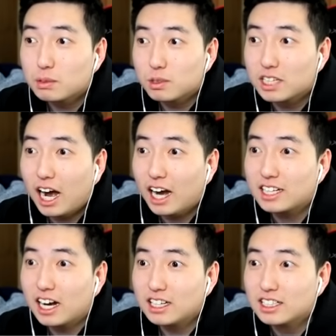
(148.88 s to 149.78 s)
supposed to hide,
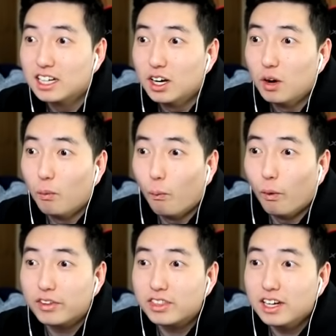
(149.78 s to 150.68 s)
guys?
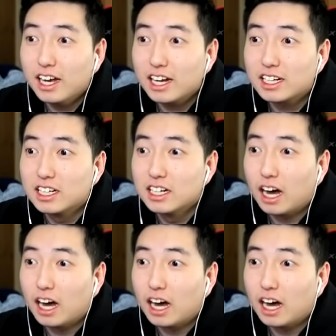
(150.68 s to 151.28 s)
What the heck?